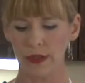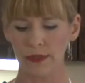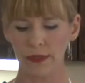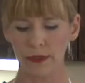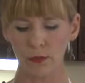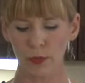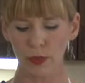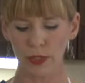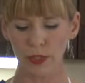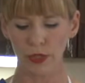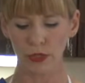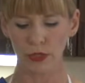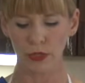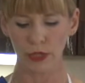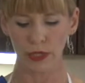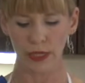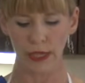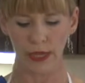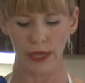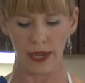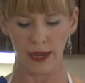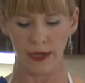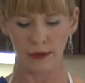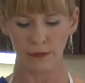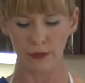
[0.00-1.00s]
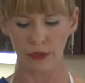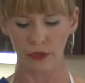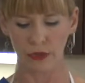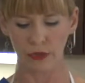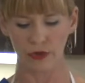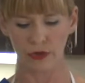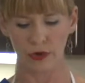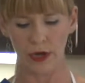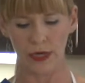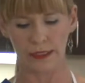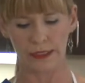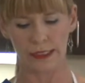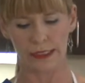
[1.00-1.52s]
And then when you're looking at them and you're
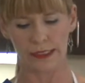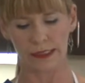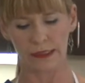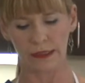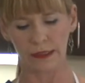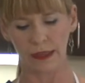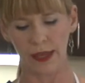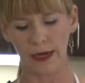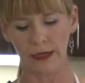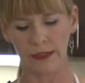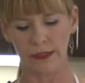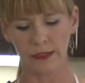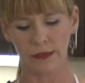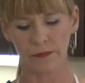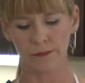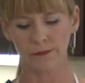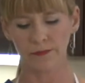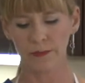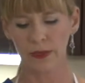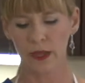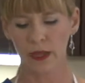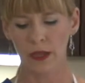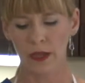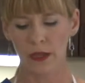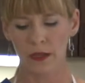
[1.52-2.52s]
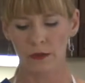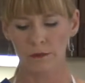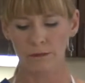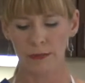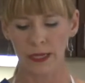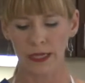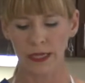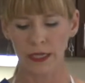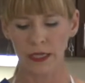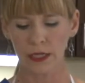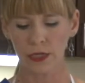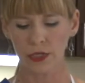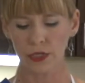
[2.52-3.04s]
trying to select them,
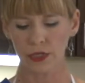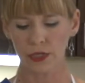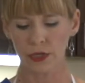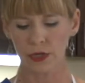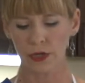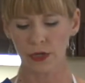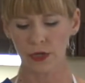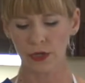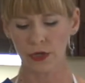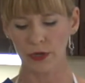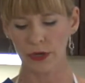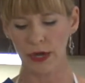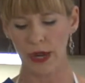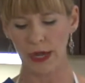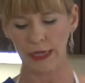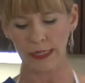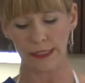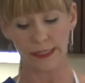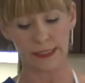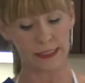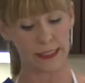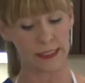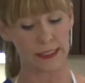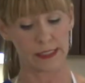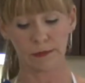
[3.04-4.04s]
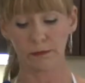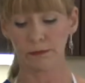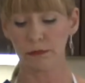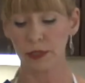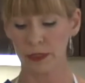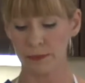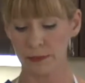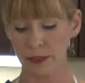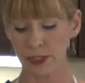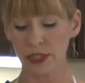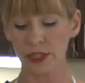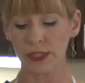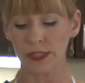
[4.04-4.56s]
making sure, I can see some
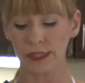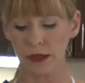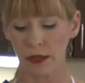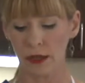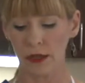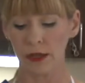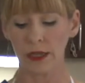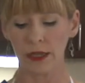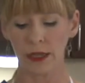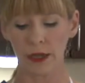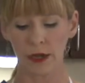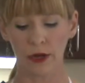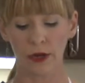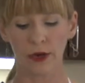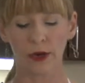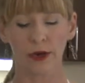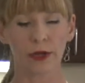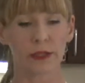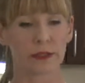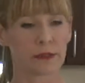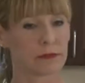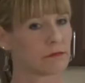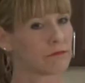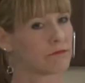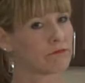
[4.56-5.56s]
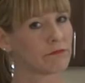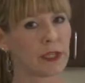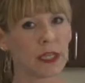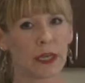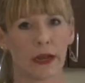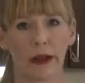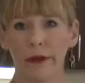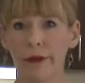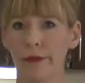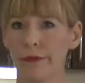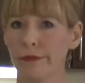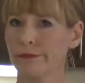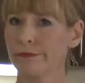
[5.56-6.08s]
blemishes on here, and you
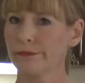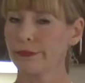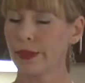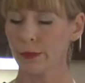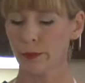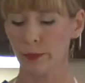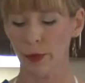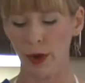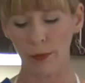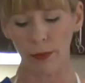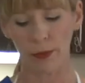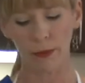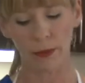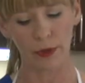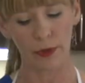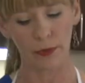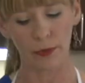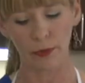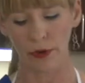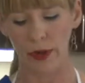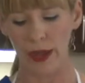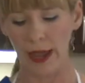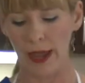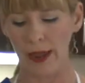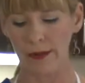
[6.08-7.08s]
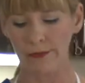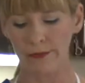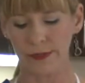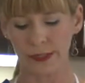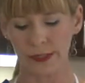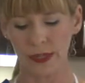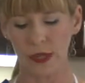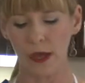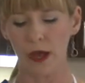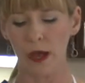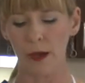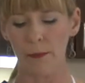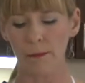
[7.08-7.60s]
know, they probably will have
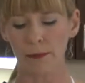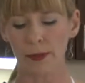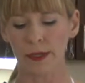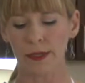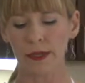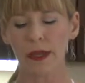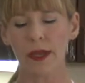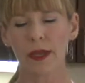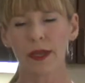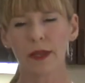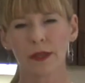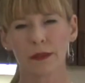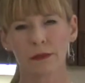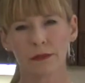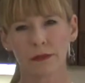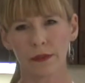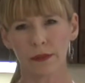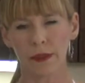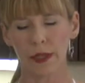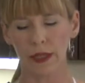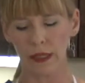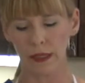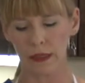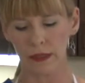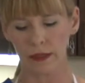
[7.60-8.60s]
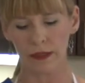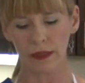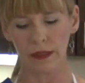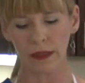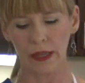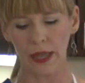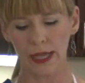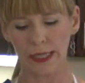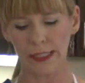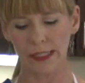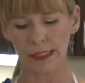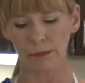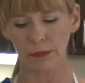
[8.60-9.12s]
some, but the
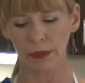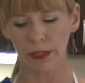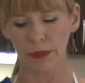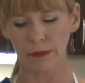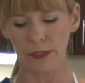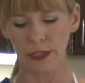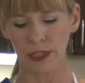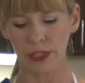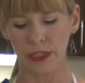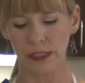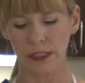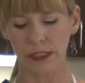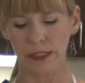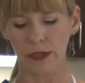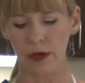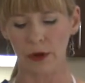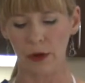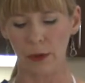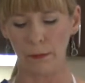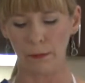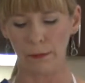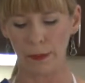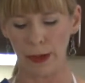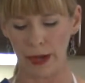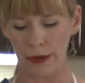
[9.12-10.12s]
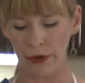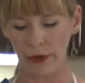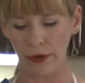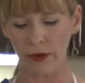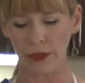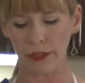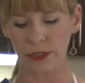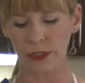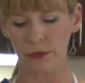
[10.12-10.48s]
less blemishes are better.